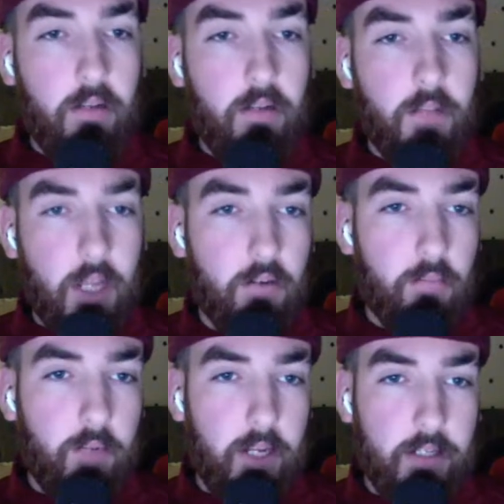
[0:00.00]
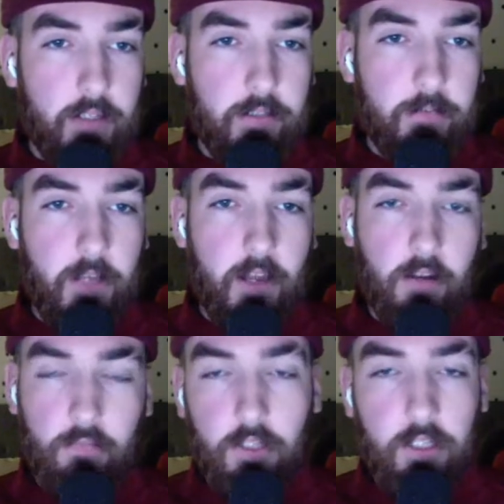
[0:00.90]
they're good players, and I
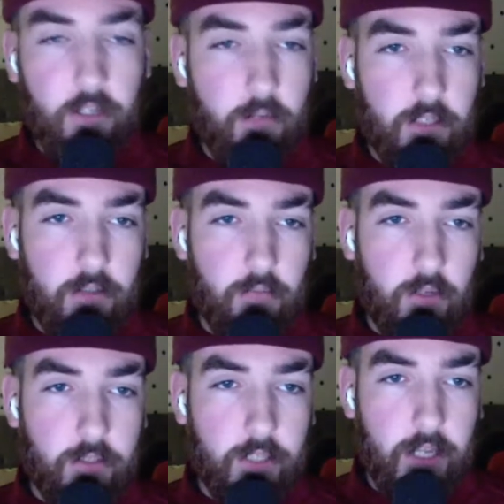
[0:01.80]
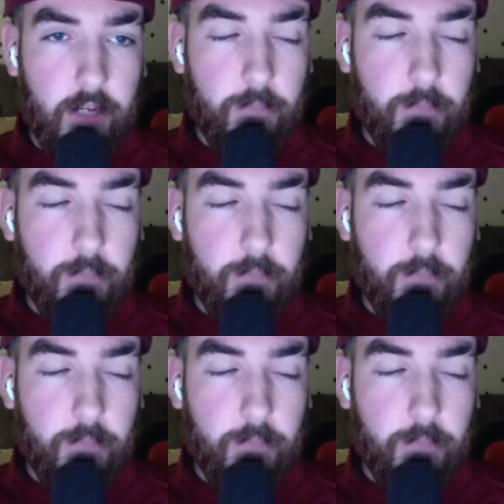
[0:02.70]
really hope they do well today.